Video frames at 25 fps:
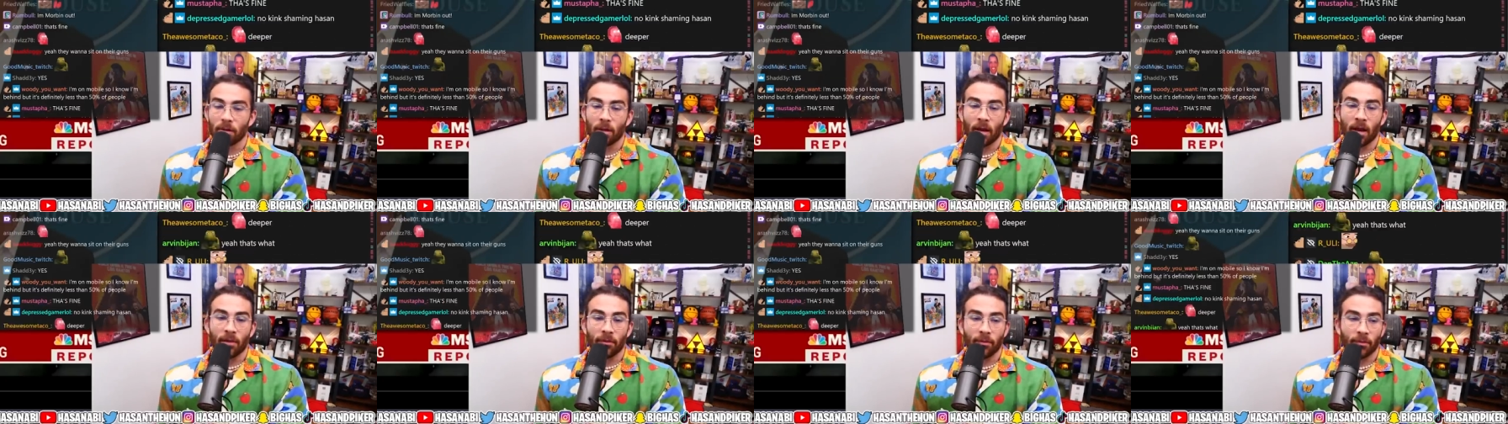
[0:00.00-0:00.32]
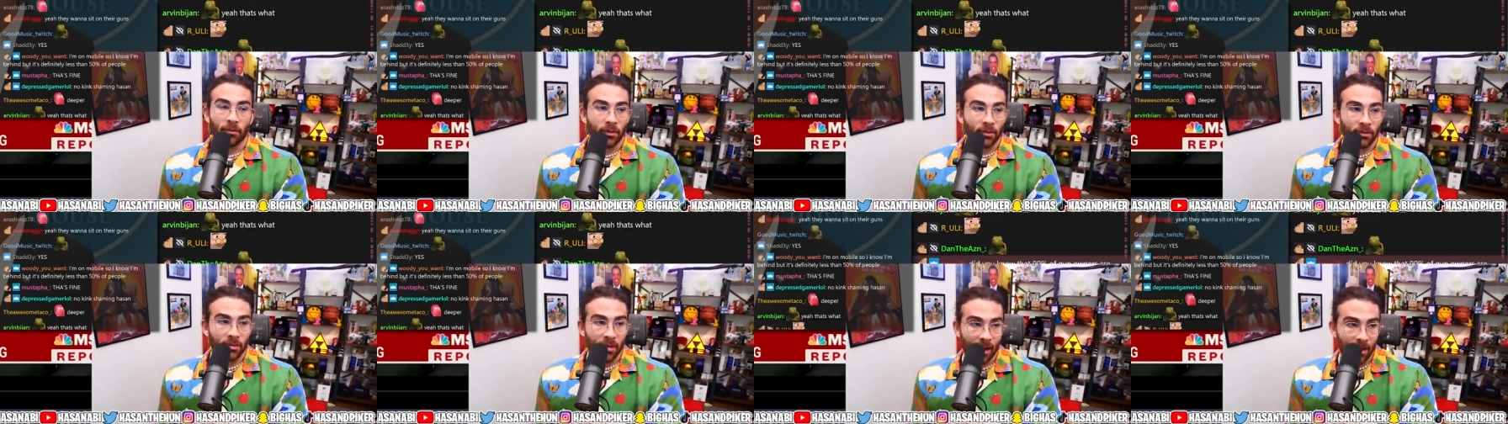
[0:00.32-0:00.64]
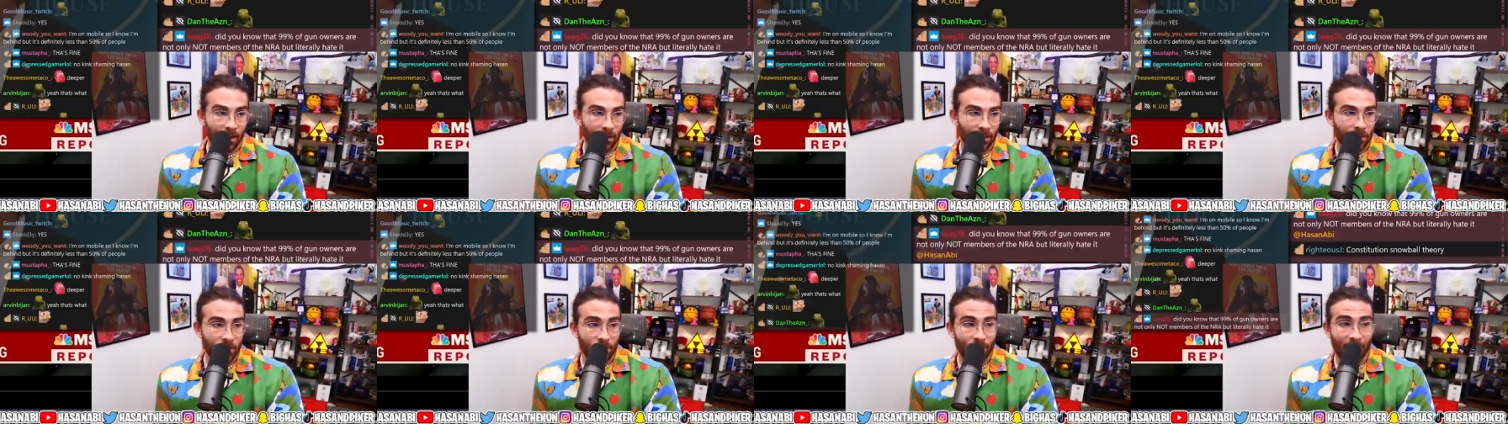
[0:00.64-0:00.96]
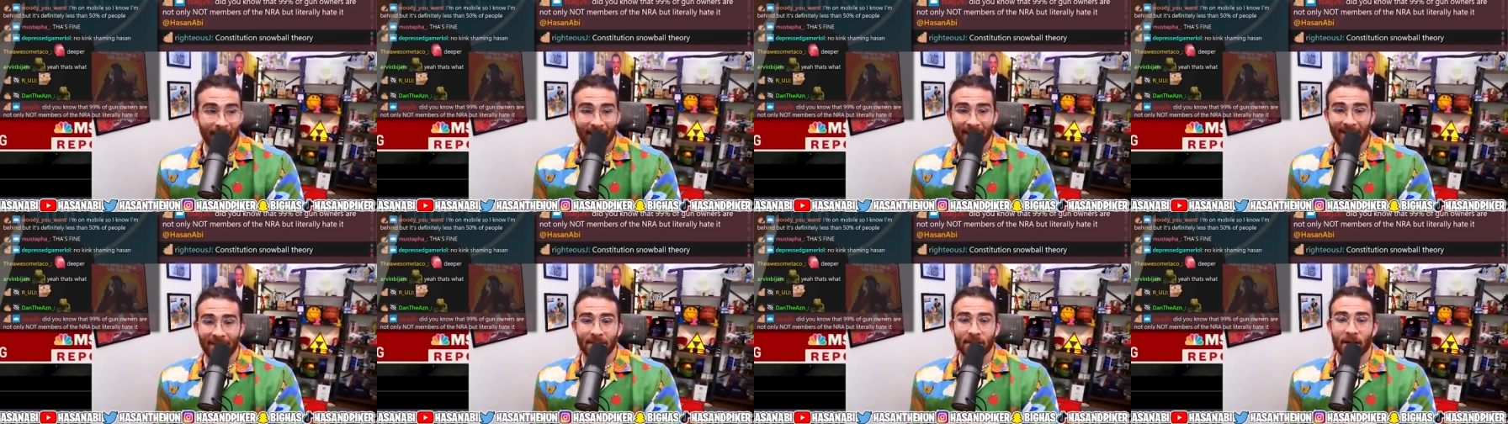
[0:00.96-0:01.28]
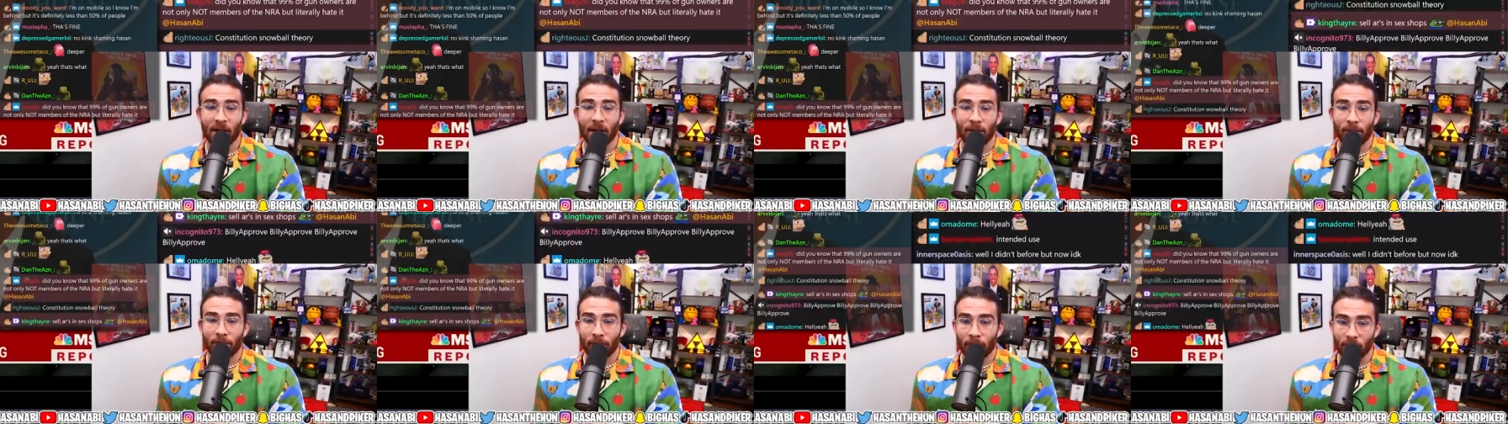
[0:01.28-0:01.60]
have tailored my
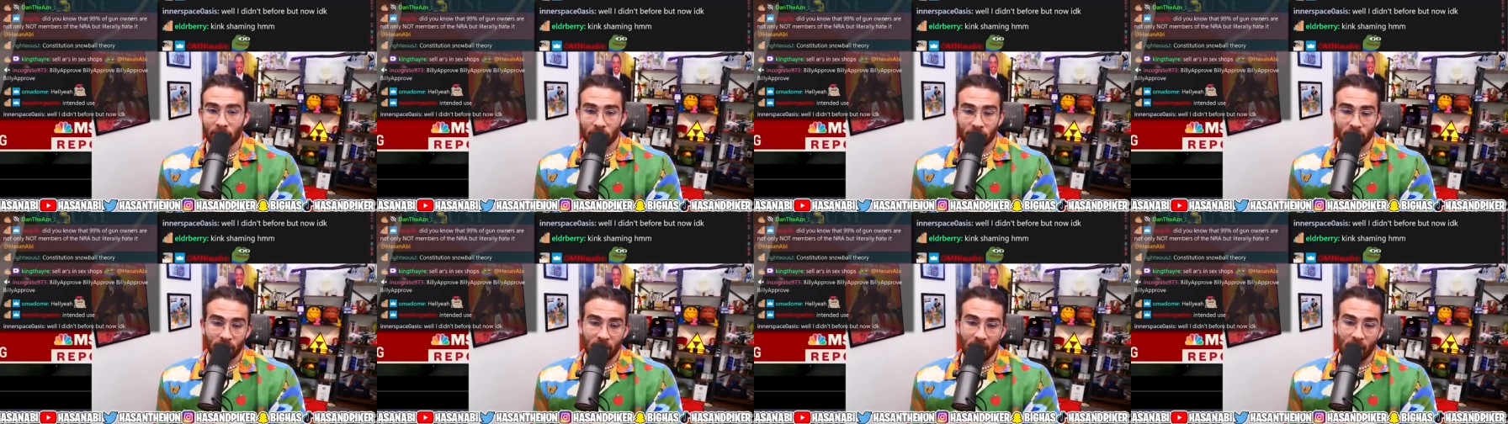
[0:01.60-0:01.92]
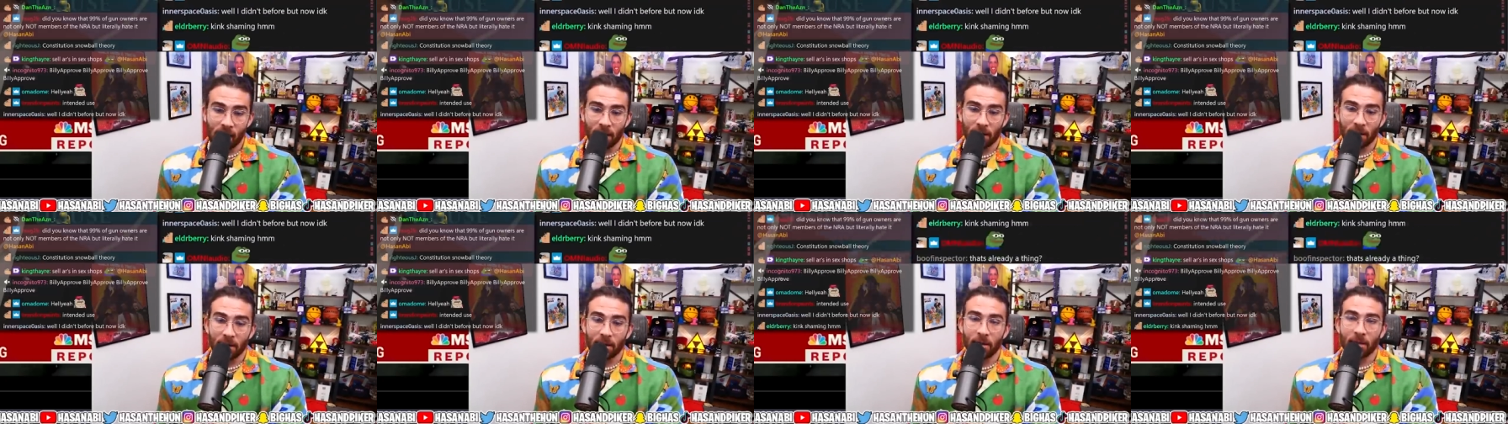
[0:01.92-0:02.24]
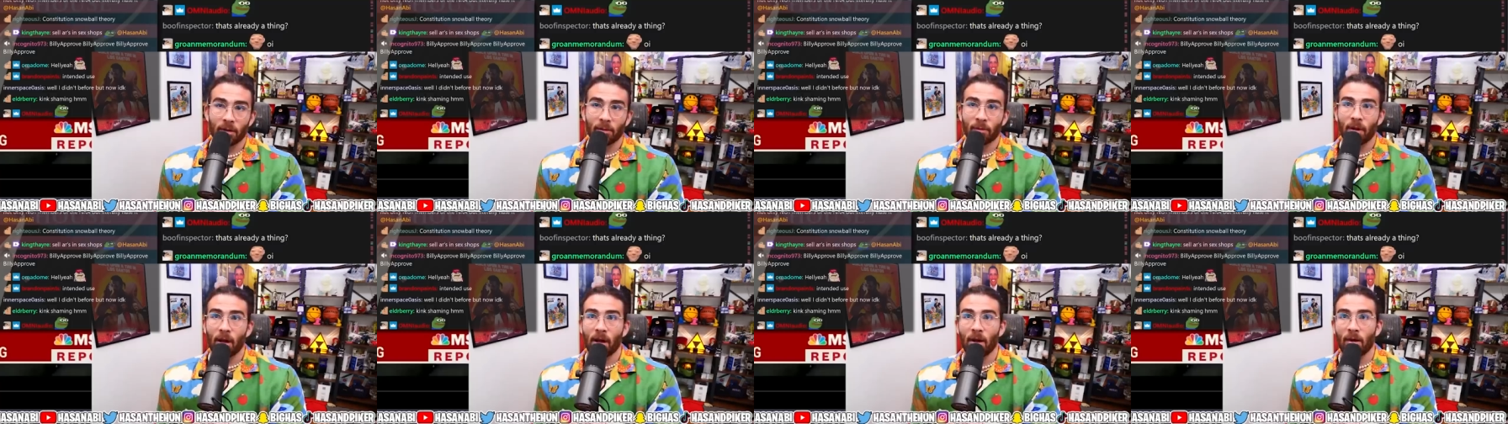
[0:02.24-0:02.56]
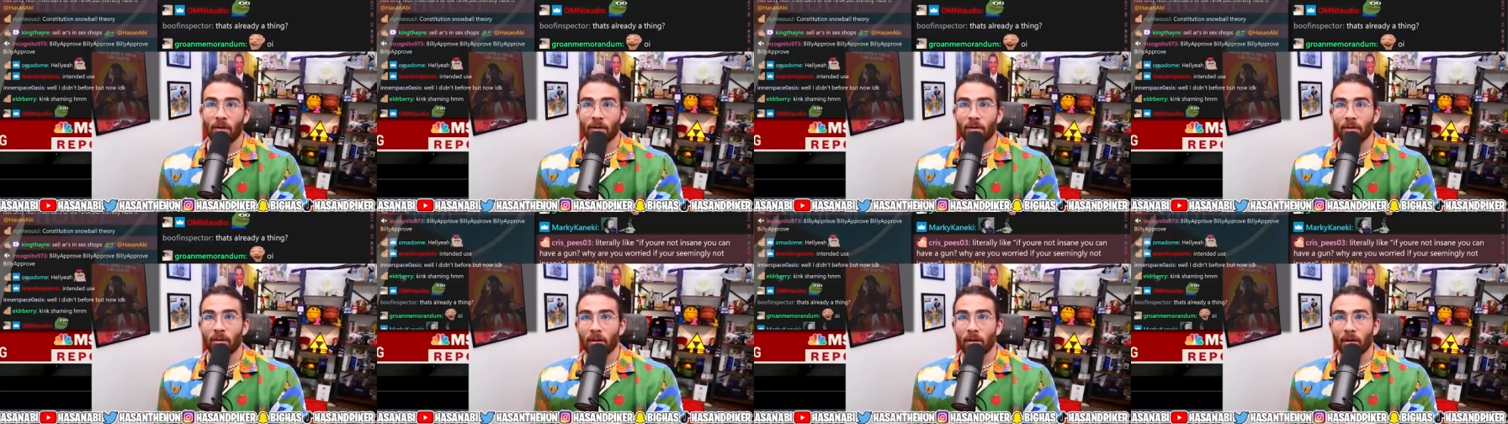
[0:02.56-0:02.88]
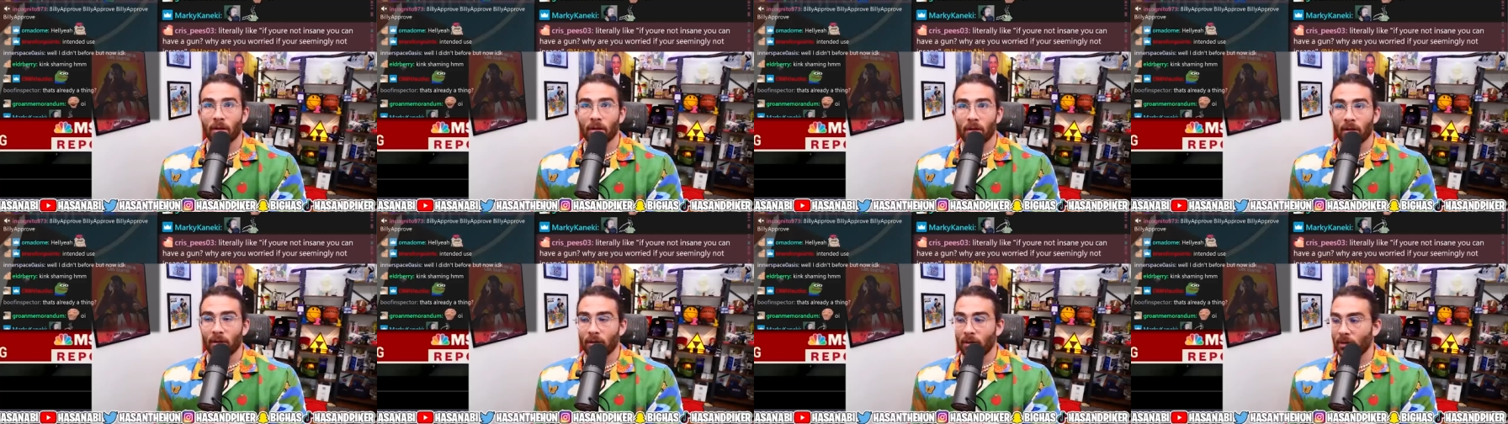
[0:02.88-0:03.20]
entire personality around, uh,
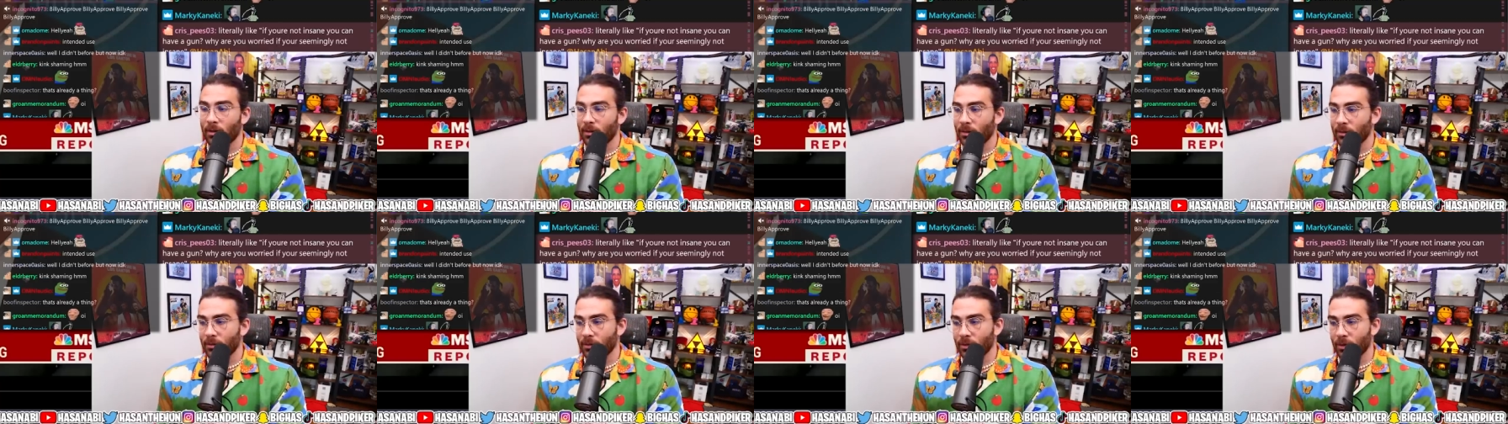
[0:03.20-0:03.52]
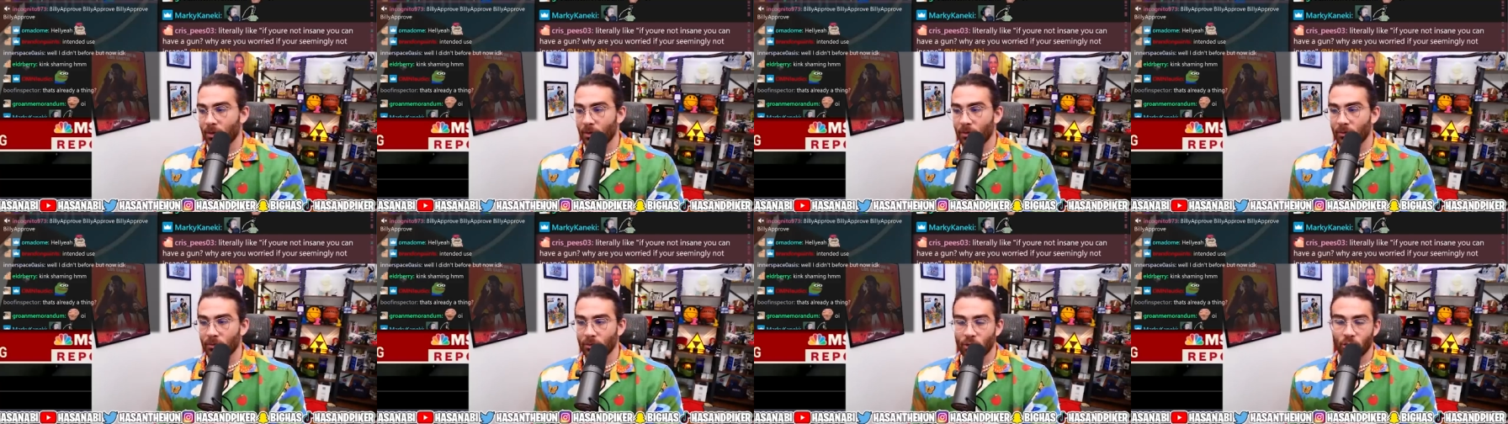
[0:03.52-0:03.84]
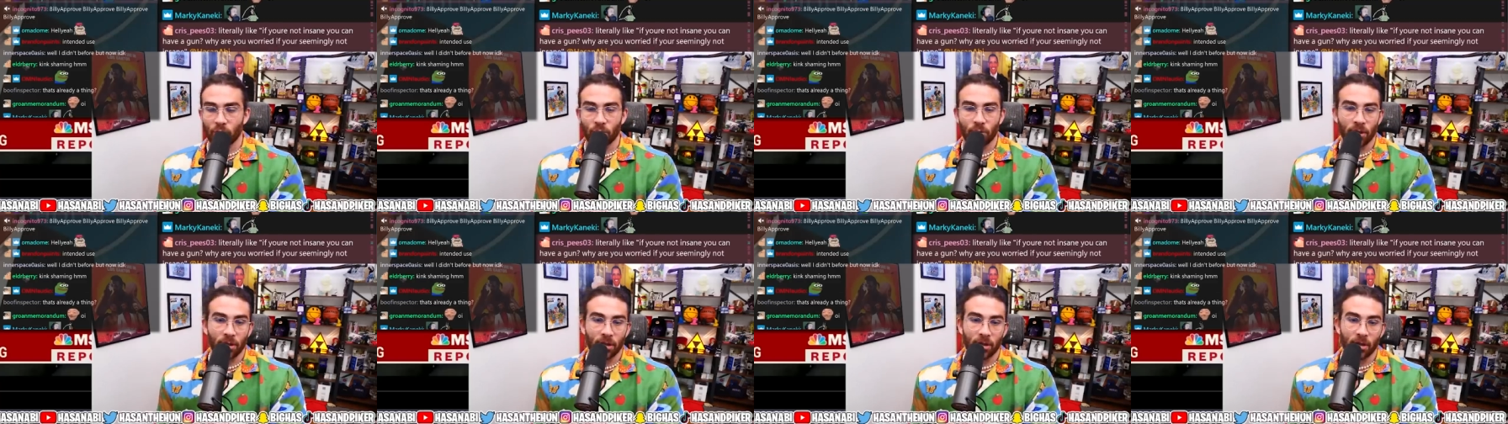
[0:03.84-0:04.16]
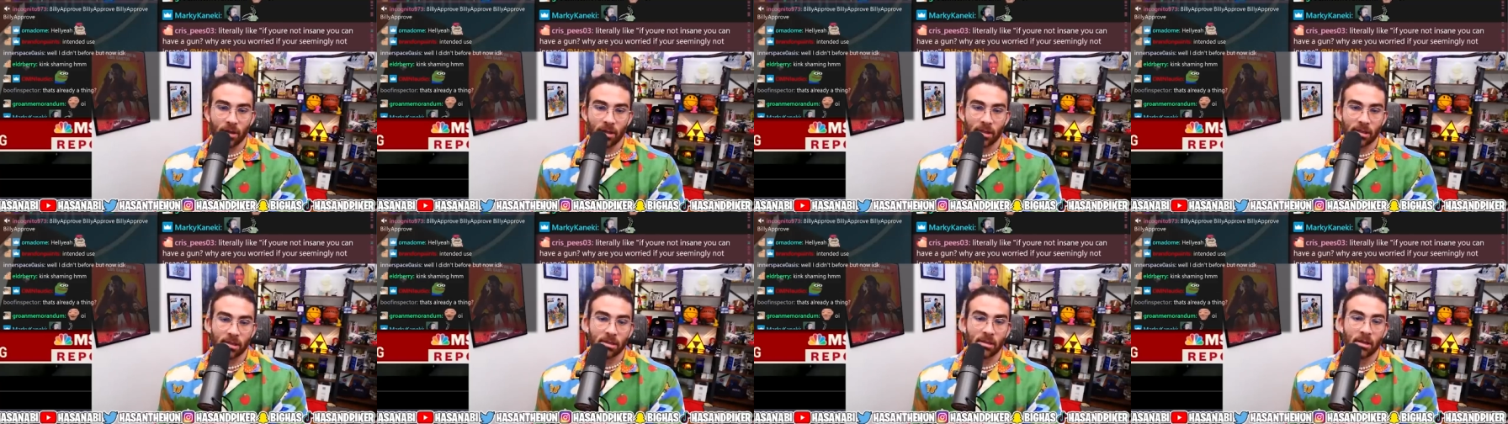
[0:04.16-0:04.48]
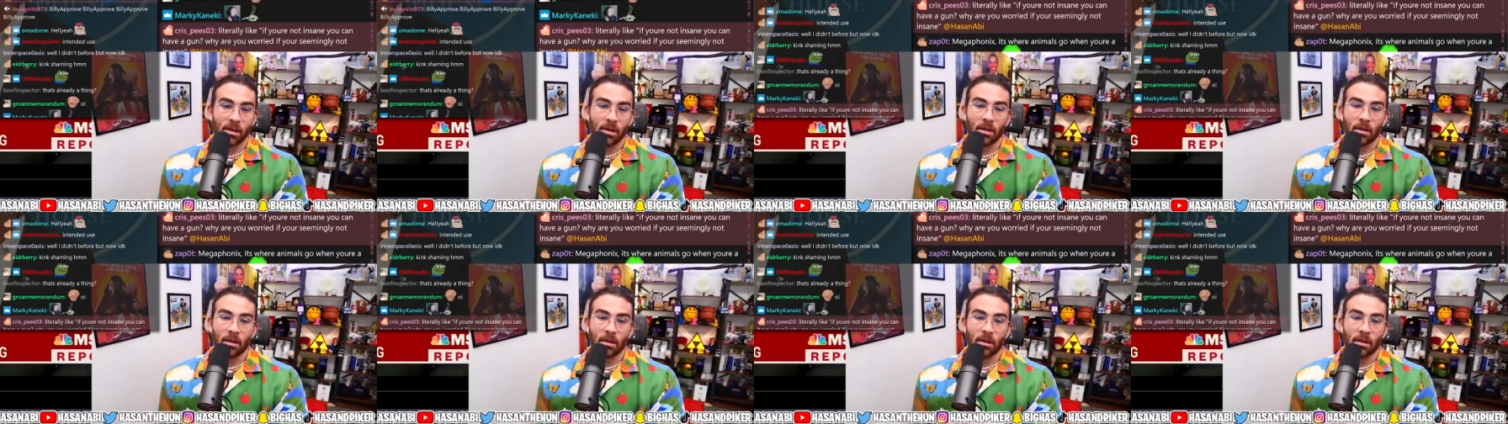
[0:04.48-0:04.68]
uh you know, shooting guns